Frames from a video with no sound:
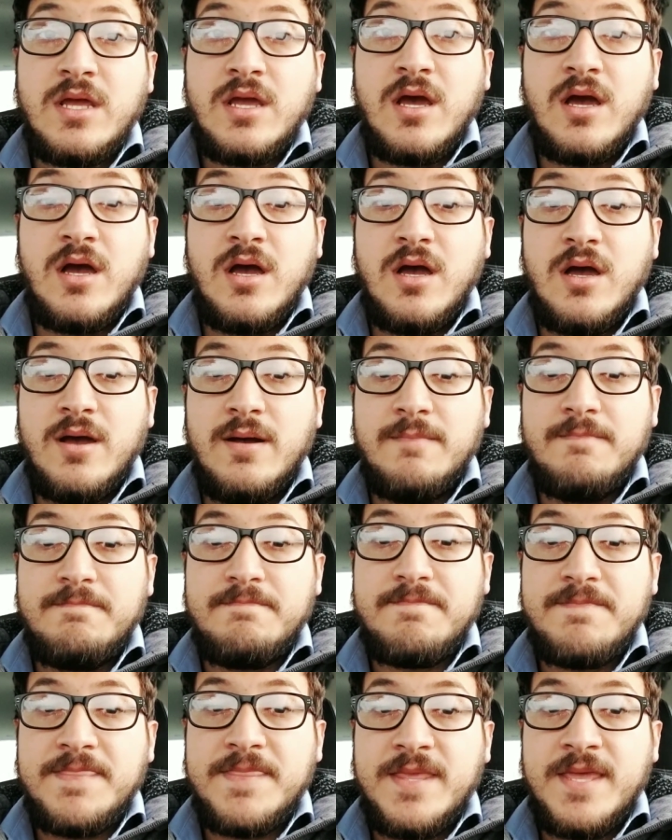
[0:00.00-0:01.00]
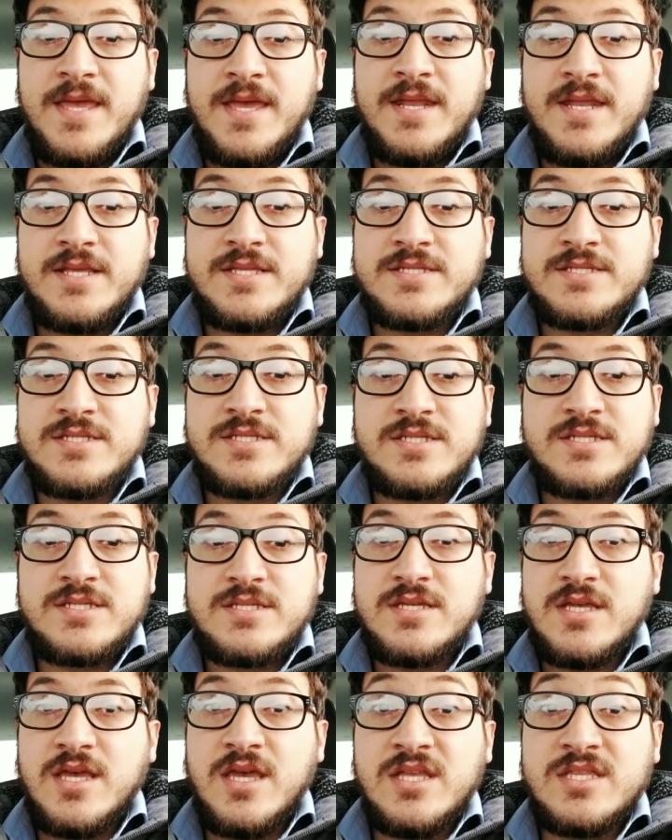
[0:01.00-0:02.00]
And
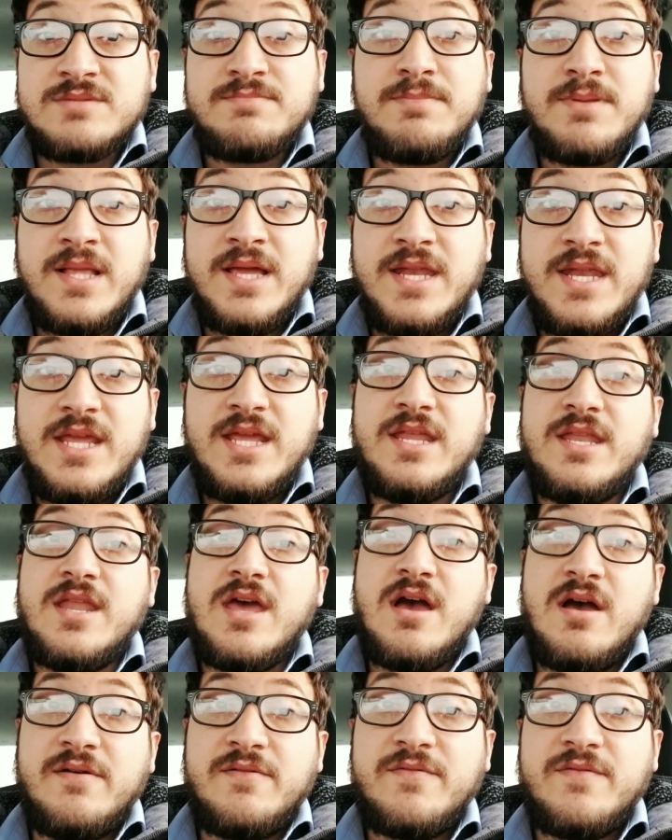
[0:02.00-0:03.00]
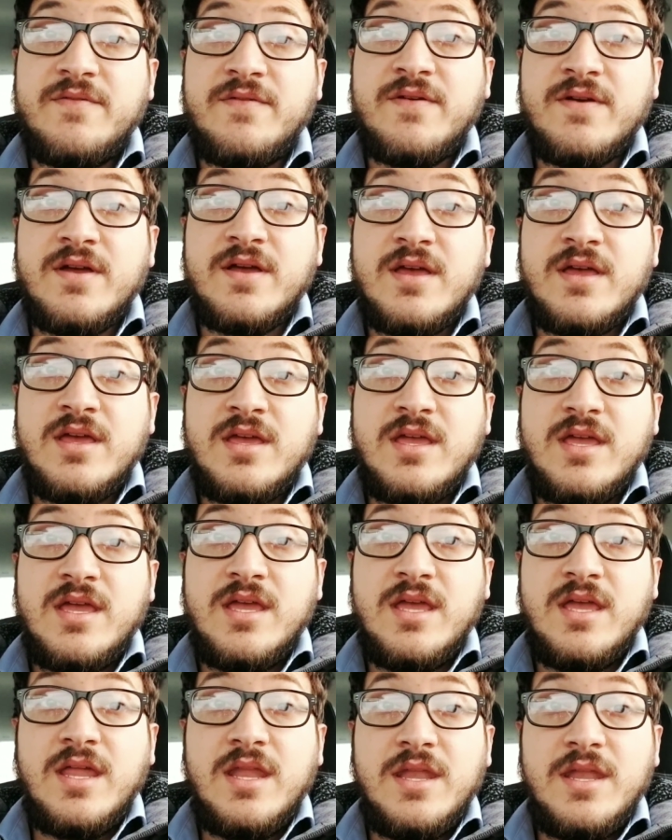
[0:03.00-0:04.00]
it's plenty enough
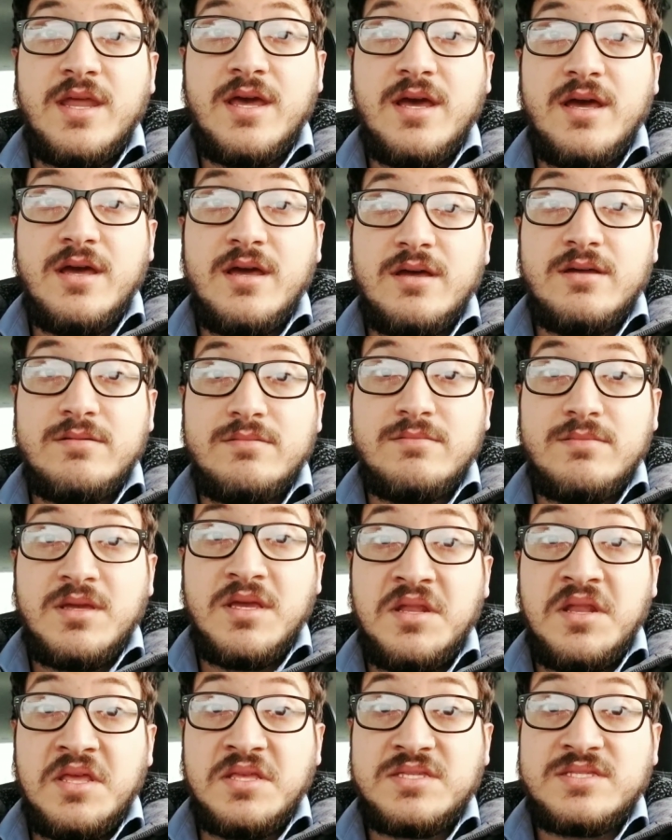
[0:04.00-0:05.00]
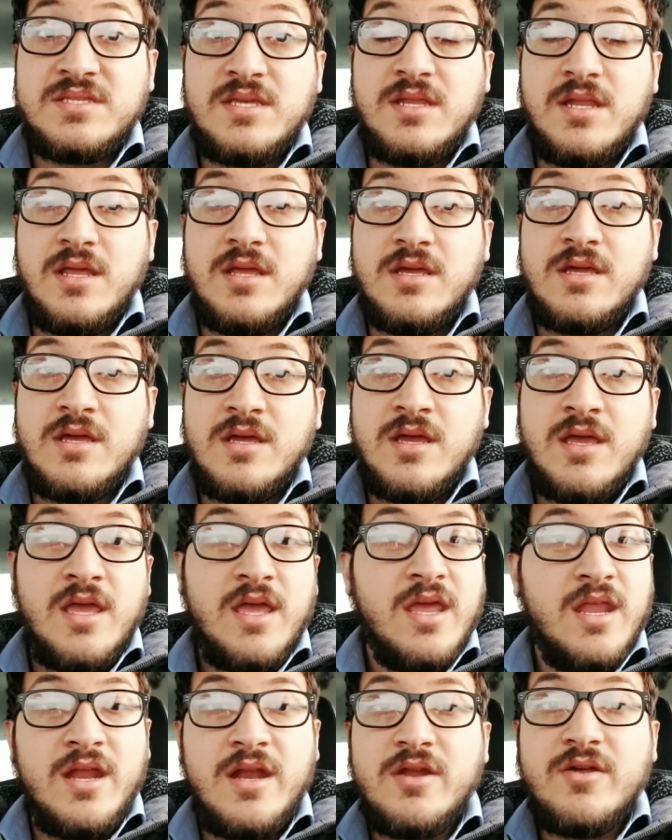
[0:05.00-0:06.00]
in the city.
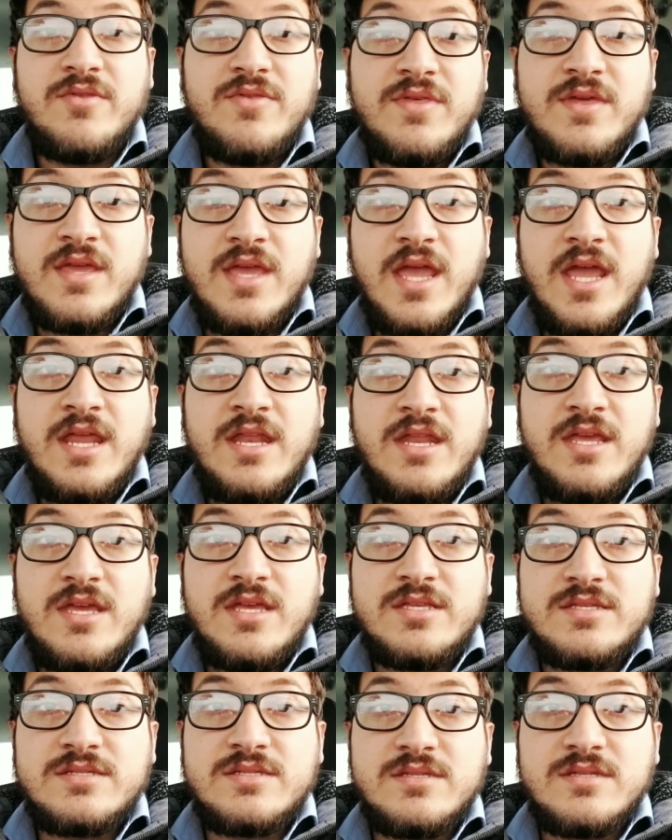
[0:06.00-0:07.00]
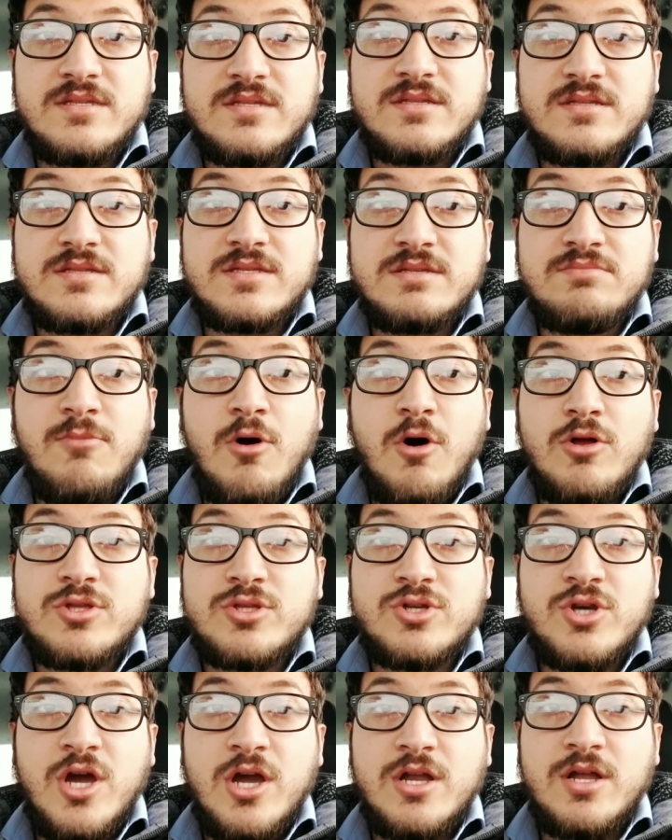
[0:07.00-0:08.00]
And I don't think any small
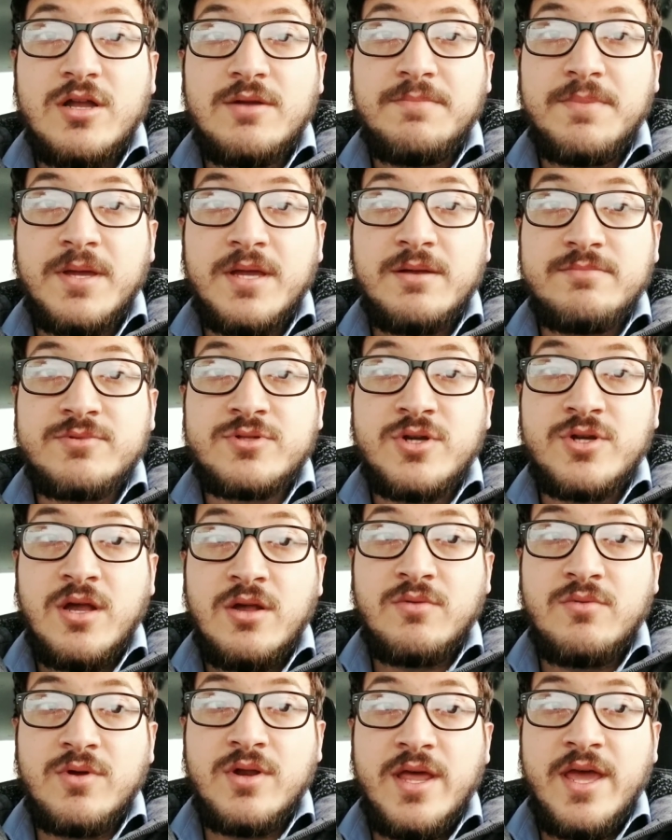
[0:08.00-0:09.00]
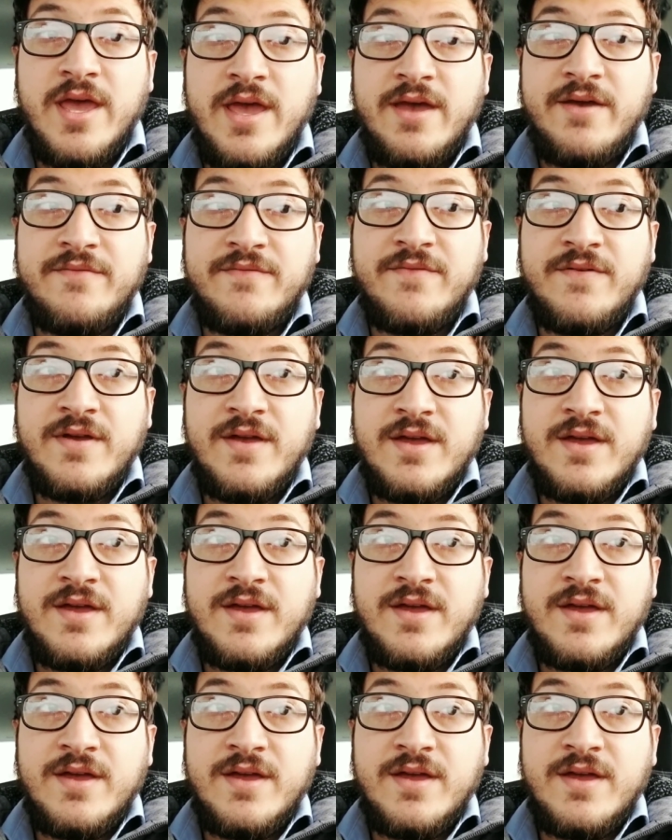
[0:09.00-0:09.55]
pickup truck would have